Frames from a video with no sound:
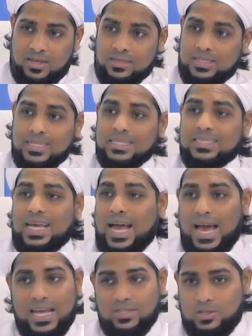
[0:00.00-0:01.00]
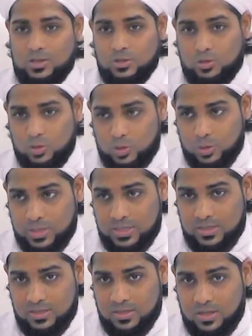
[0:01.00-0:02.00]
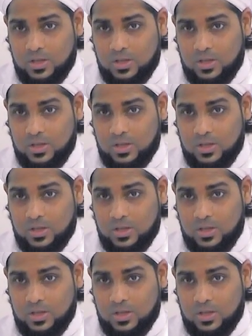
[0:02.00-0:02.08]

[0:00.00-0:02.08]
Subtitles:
didn't ask you to do it,